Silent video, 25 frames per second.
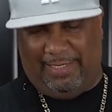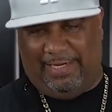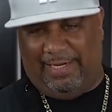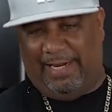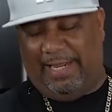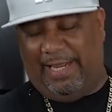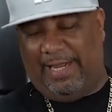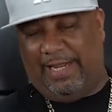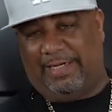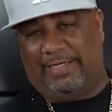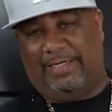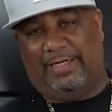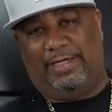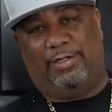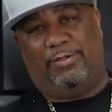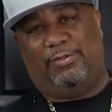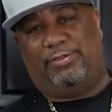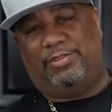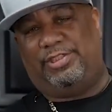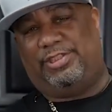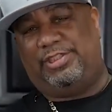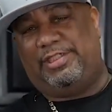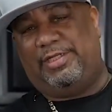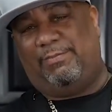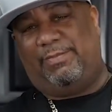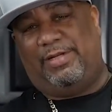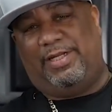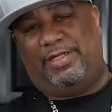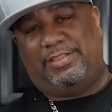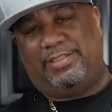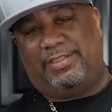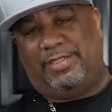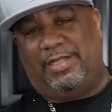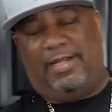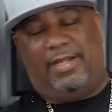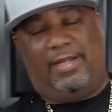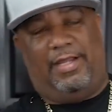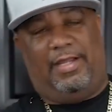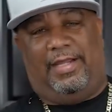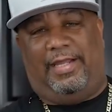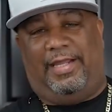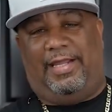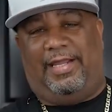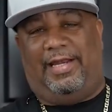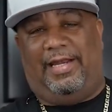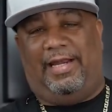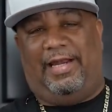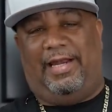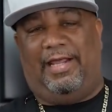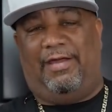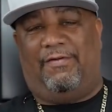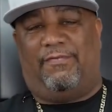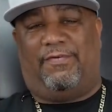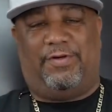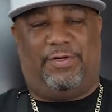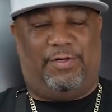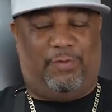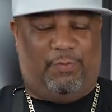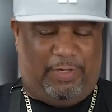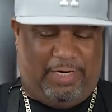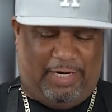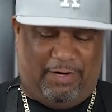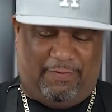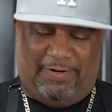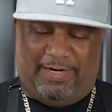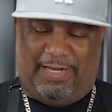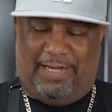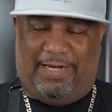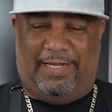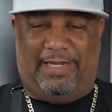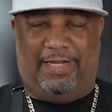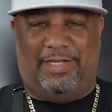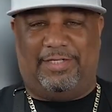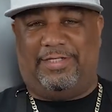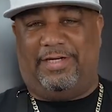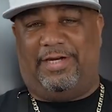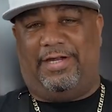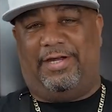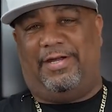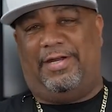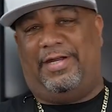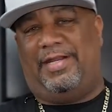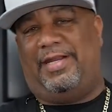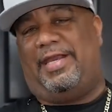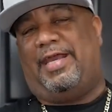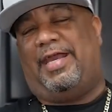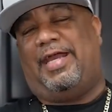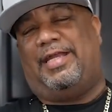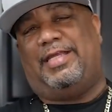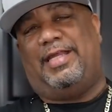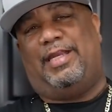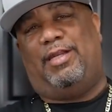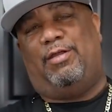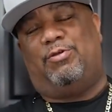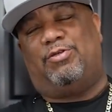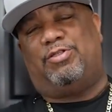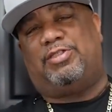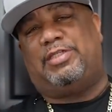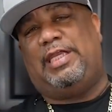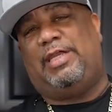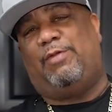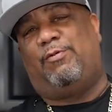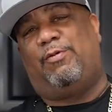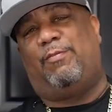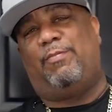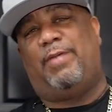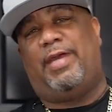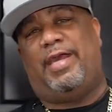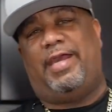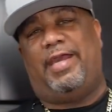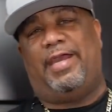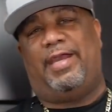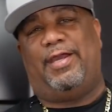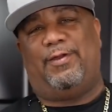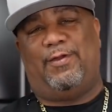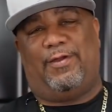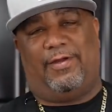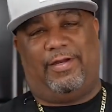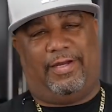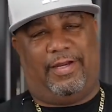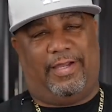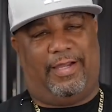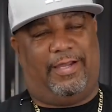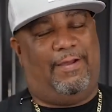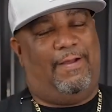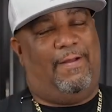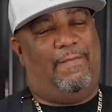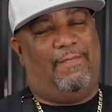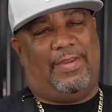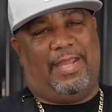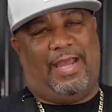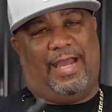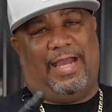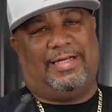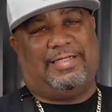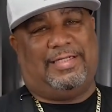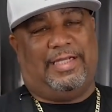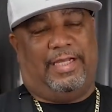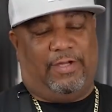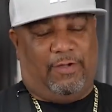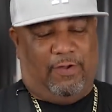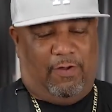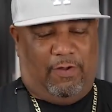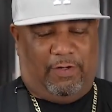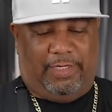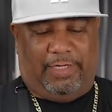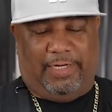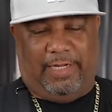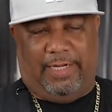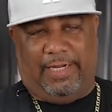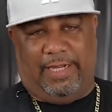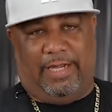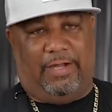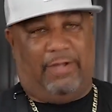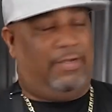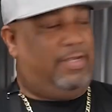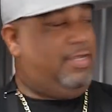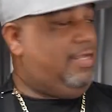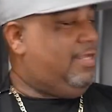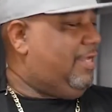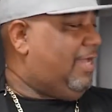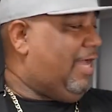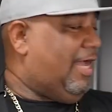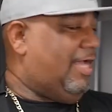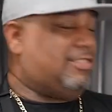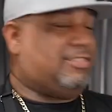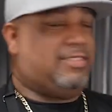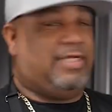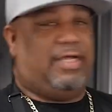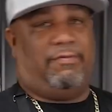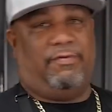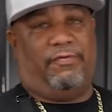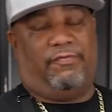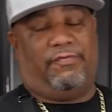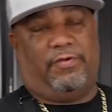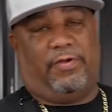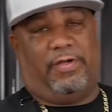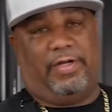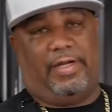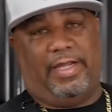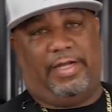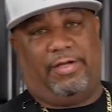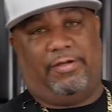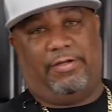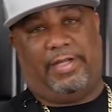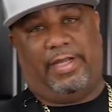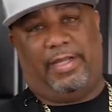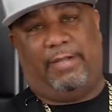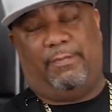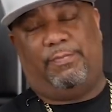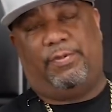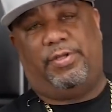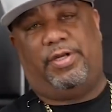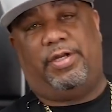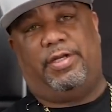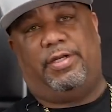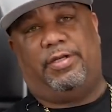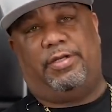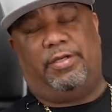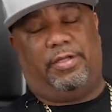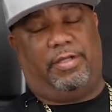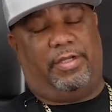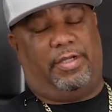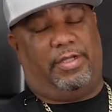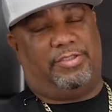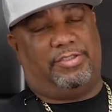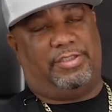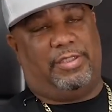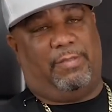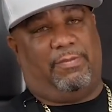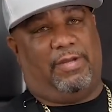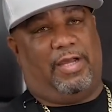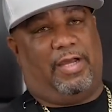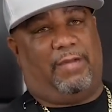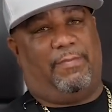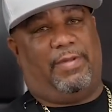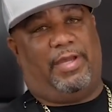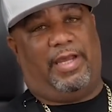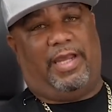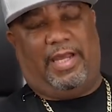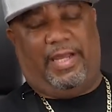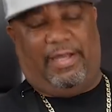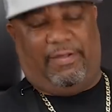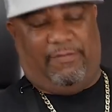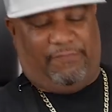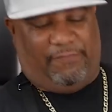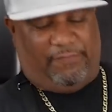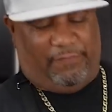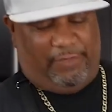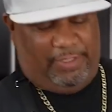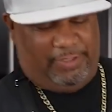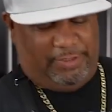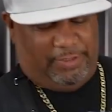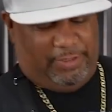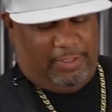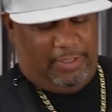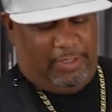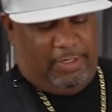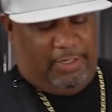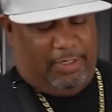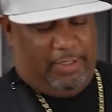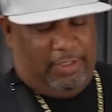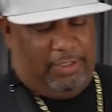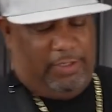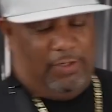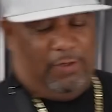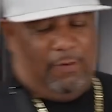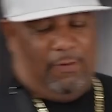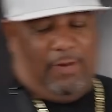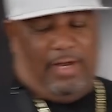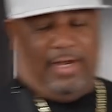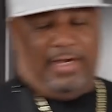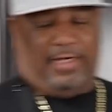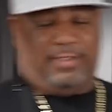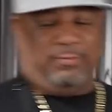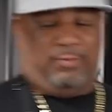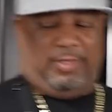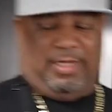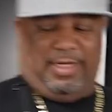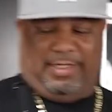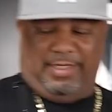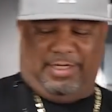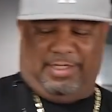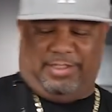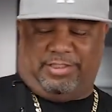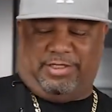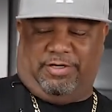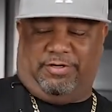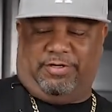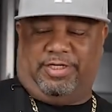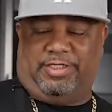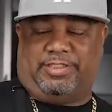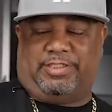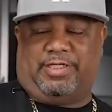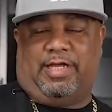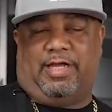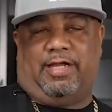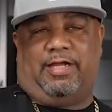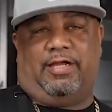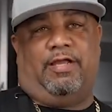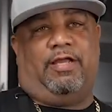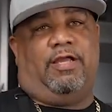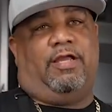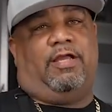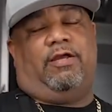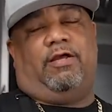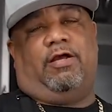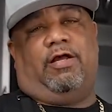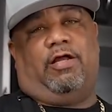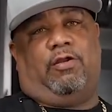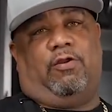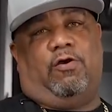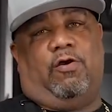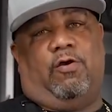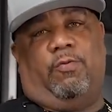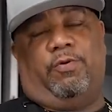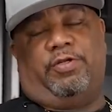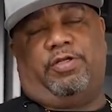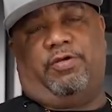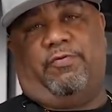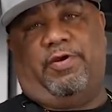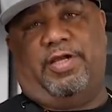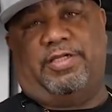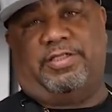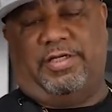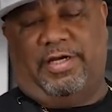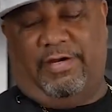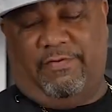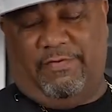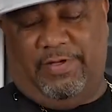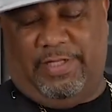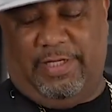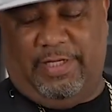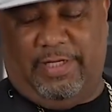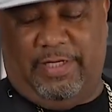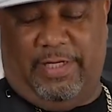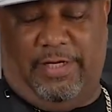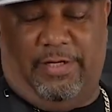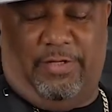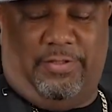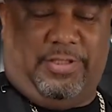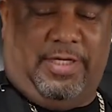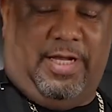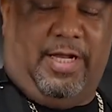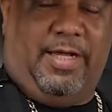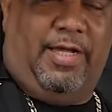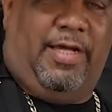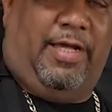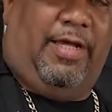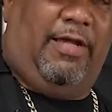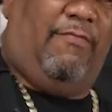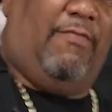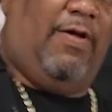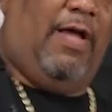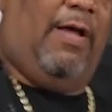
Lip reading: the neck, the little giblets and liver and whatever that is in there. And then they got that little secret bag and all of that. I take all of that out. I save it for a later date, put it in a Ziploc bag and freeze it. You know why? Because when I need turkey stock, along with the rest of everything that else I have,